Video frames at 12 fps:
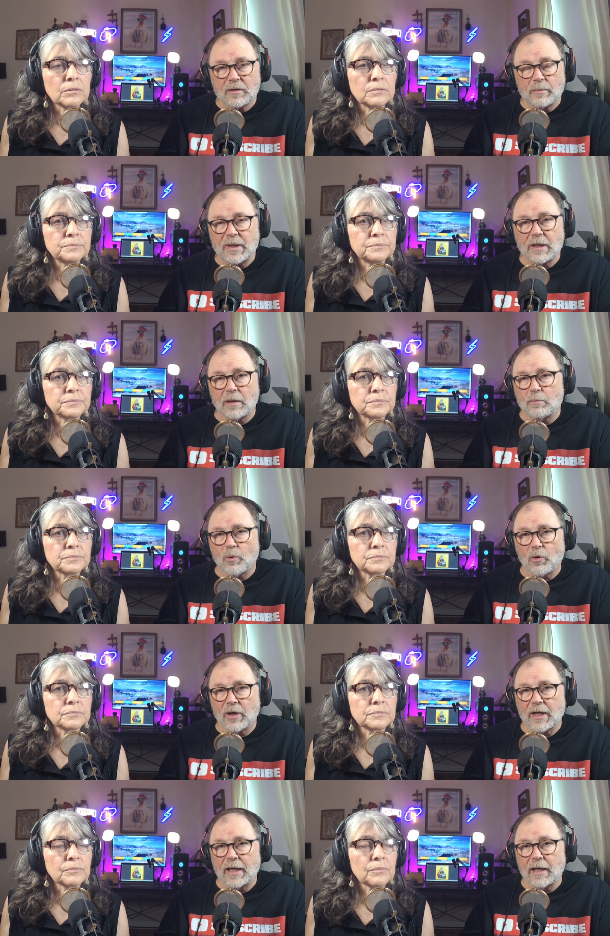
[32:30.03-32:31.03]
Speaker 1: become born
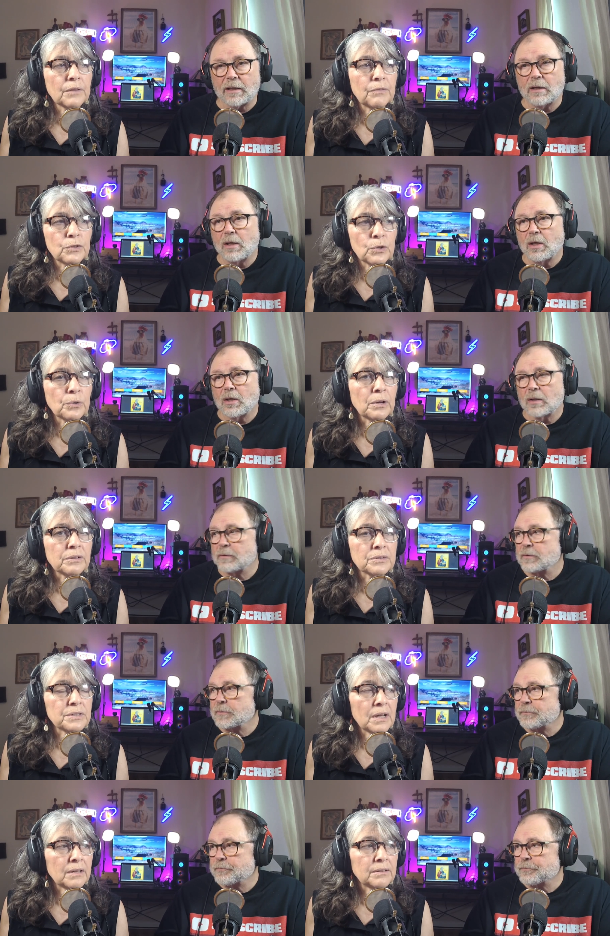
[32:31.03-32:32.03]
again. If you don't
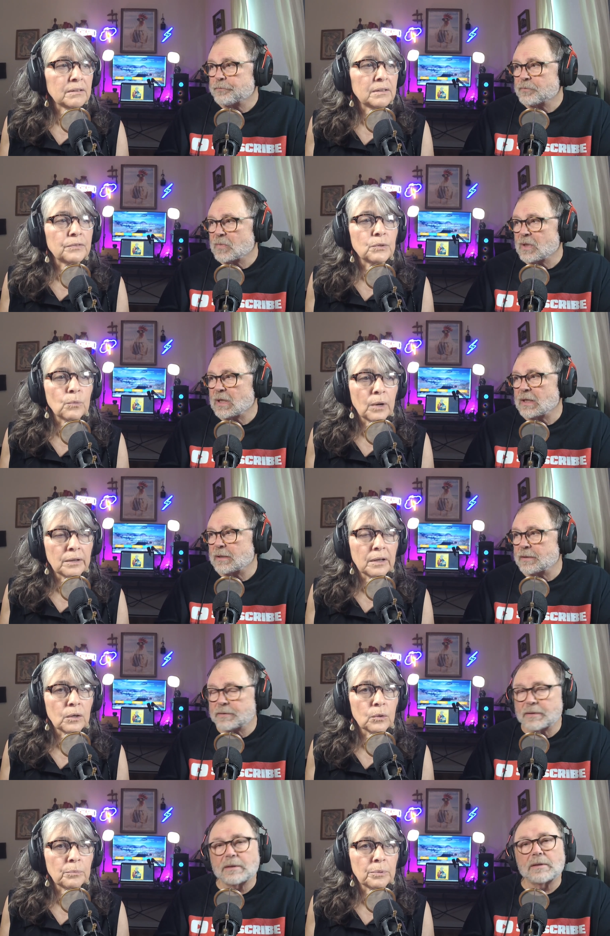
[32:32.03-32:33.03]
understand it, if you want
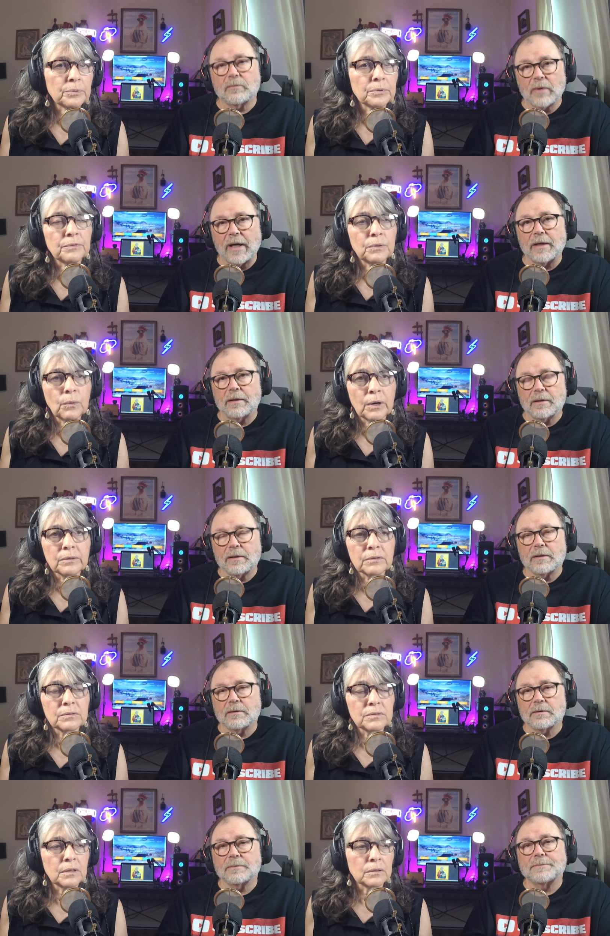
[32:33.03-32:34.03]
help, right. if you want
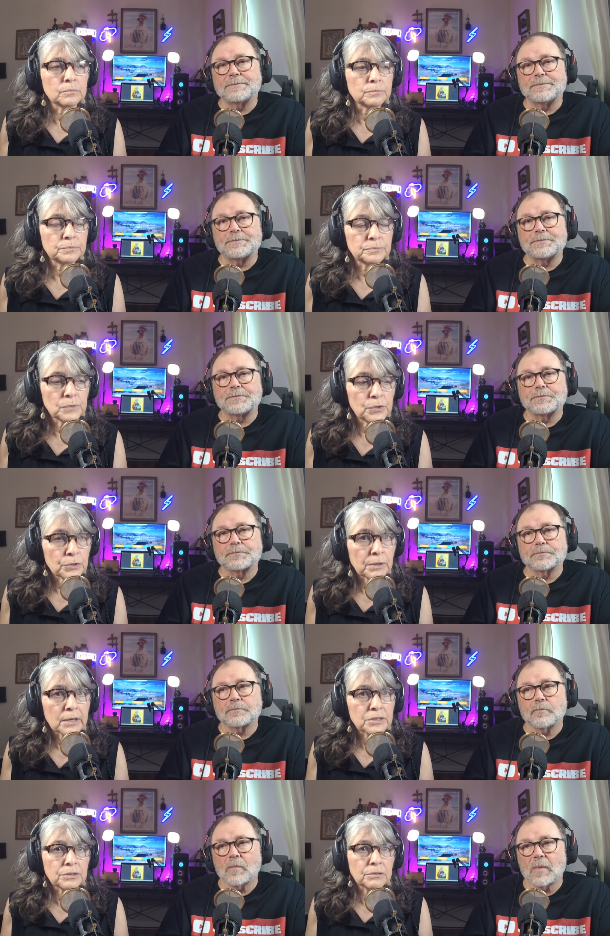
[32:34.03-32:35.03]
um,
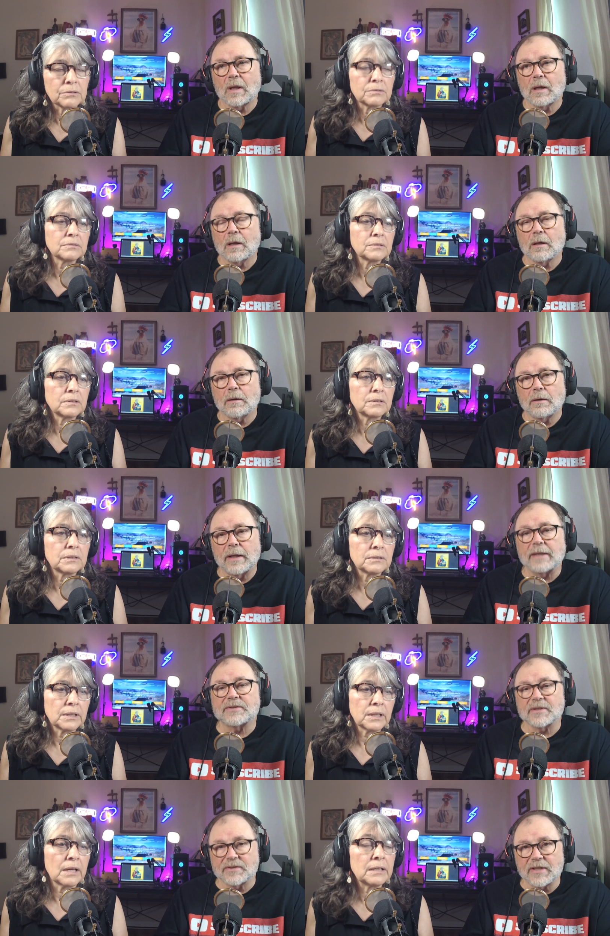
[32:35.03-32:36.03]
direction.
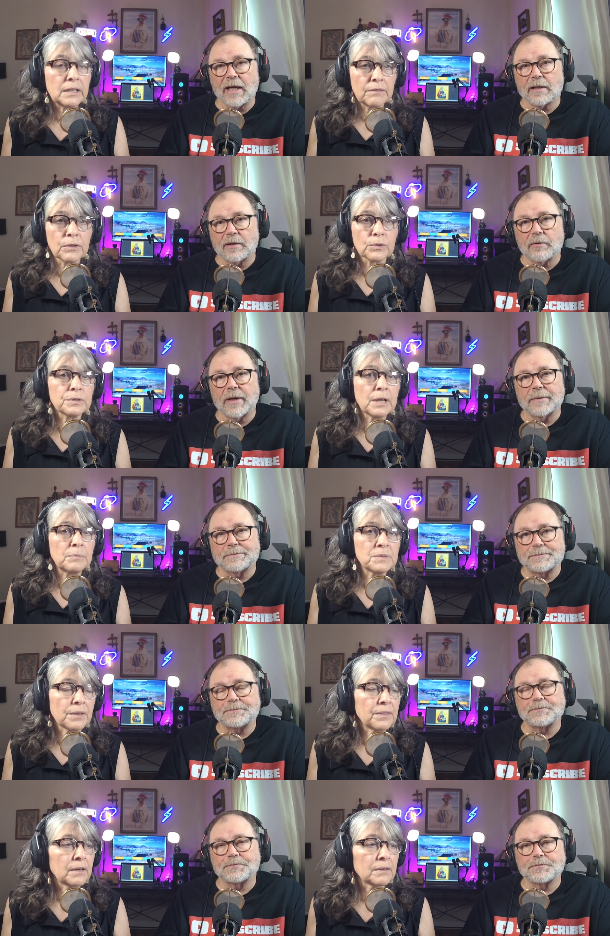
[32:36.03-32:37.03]
That's exactly Any of those right. types
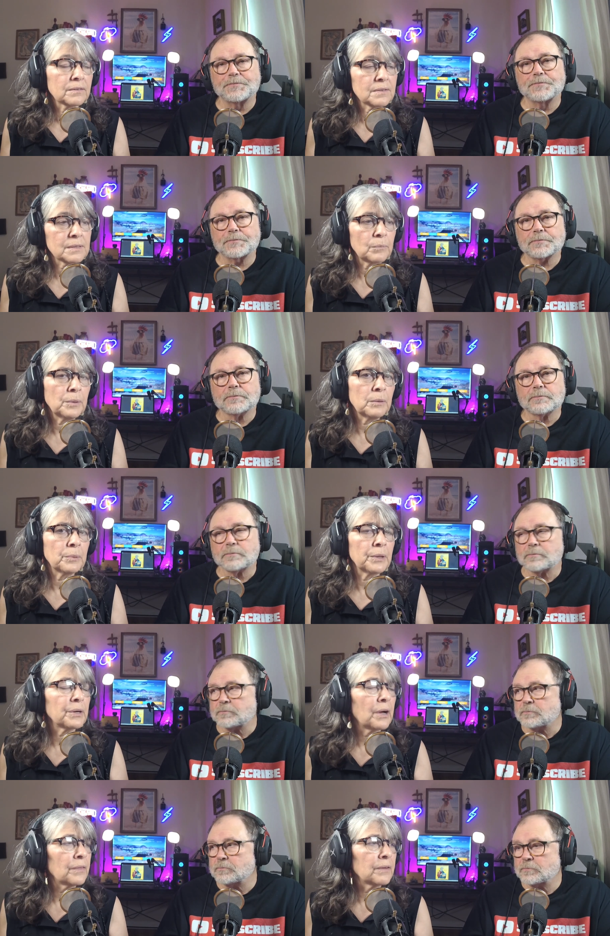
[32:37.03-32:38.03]
of things. Because some people,
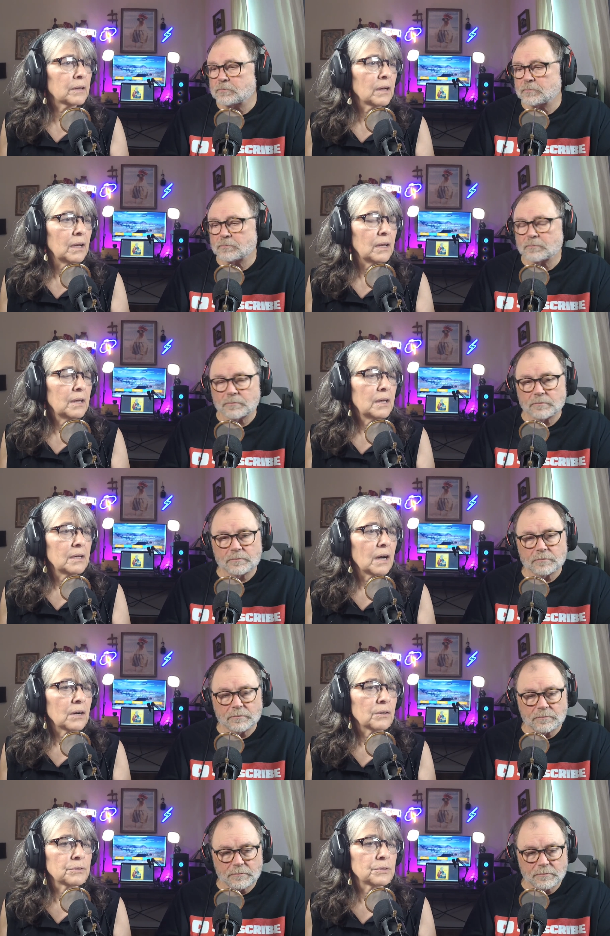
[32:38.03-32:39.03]
I think,
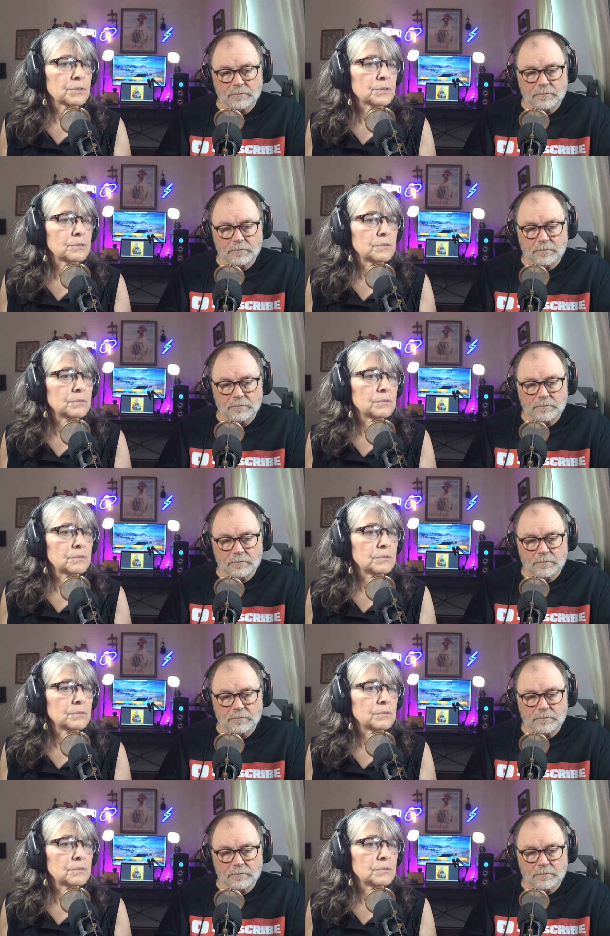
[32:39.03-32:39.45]
are just